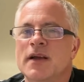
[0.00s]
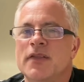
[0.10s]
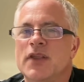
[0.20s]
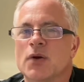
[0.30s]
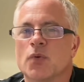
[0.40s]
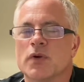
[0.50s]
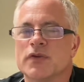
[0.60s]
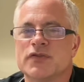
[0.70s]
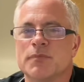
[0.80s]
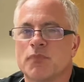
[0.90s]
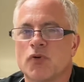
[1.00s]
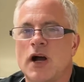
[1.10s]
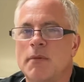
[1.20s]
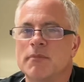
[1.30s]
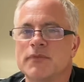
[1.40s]
there were some
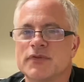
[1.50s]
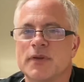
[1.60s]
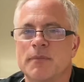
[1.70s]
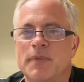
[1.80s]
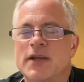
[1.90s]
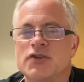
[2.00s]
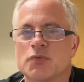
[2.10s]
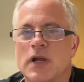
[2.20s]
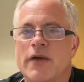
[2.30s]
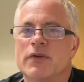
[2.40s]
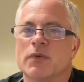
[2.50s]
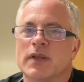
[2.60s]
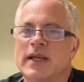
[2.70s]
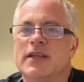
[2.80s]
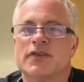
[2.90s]
problems that patients were having
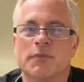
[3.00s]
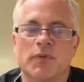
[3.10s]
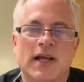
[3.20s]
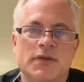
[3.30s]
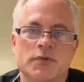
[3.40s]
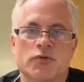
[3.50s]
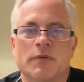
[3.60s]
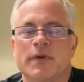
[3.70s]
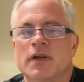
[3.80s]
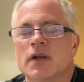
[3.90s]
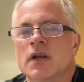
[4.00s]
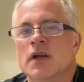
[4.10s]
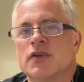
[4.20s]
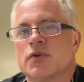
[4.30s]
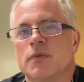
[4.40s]
related to the plasma treatment.
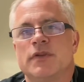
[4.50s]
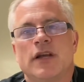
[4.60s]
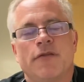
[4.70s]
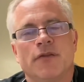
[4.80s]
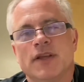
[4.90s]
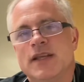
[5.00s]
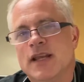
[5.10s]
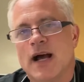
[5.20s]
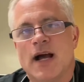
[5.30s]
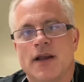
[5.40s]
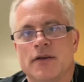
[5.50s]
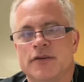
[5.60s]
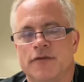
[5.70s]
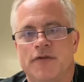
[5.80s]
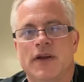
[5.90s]
So definitely not
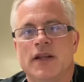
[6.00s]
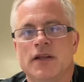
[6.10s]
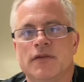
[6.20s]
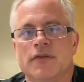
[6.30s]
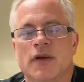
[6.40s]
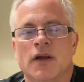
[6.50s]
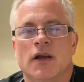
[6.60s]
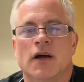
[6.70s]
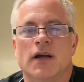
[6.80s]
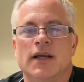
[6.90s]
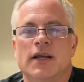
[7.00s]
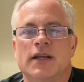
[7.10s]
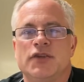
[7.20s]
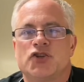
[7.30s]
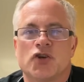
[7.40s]
definitive it,
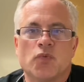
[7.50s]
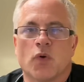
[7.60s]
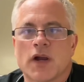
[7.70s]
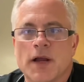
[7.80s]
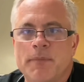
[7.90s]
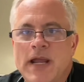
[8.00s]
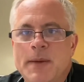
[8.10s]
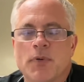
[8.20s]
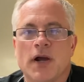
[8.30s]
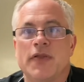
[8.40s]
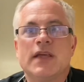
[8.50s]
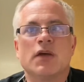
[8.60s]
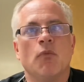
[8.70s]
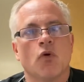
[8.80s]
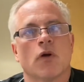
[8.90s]
it should work on paper. I think the
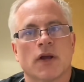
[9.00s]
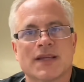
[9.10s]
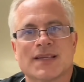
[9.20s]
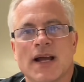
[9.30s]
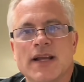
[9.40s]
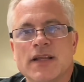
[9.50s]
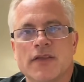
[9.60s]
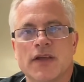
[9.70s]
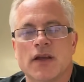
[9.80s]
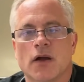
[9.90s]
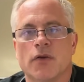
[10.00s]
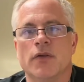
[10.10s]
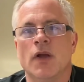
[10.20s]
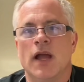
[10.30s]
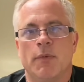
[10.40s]
more exciting thing are, and
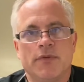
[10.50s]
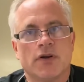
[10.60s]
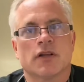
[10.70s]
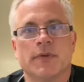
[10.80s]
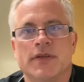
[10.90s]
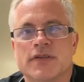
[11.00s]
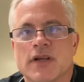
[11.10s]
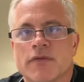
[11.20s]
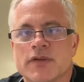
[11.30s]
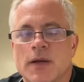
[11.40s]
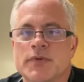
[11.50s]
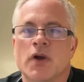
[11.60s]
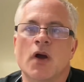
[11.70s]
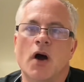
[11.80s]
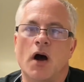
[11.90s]
we've talked about these several times,
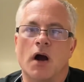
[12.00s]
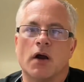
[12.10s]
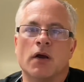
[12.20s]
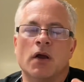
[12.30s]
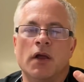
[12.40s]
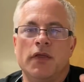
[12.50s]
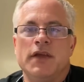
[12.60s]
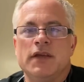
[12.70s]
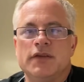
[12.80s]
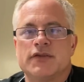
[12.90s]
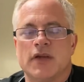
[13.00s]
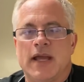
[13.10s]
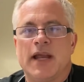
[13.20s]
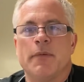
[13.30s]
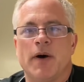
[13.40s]
are these
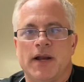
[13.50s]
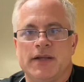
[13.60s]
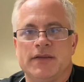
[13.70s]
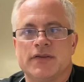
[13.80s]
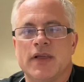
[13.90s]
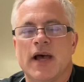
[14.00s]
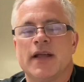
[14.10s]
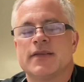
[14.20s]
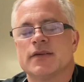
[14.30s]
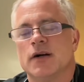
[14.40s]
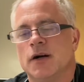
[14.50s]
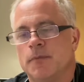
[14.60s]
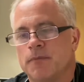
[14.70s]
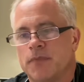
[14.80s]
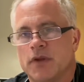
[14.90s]
antibodies that
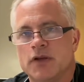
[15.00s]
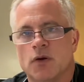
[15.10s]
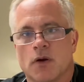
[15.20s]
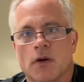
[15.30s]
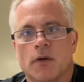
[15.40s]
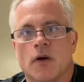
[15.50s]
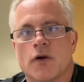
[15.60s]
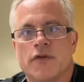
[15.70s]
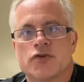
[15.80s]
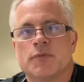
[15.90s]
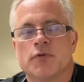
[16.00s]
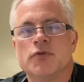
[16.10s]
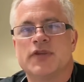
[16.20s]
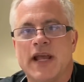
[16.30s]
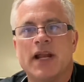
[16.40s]
um, you know are, artificially
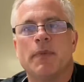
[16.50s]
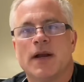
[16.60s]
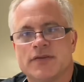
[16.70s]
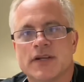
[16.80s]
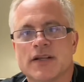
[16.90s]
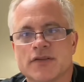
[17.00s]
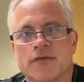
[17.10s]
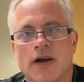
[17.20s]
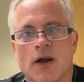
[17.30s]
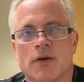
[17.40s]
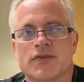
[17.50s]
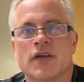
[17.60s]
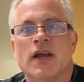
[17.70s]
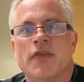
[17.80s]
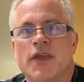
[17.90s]
produce antibodies against the virus
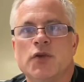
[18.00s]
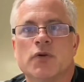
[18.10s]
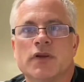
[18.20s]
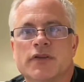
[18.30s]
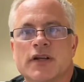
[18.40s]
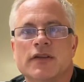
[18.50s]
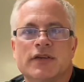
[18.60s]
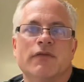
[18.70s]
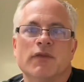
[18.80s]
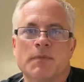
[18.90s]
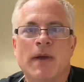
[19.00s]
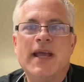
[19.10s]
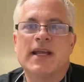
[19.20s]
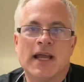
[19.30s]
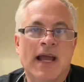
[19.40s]
that you could conceivably
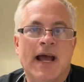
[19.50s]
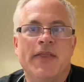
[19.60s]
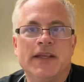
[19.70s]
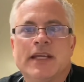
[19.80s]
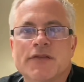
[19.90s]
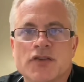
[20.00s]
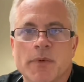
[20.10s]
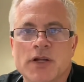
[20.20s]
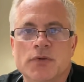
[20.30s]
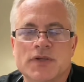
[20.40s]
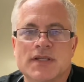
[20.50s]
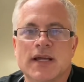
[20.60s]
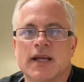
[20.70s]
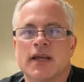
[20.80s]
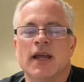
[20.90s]
make and then give somebody who's
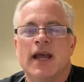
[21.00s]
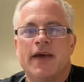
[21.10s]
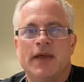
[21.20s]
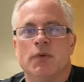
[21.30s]
sick and they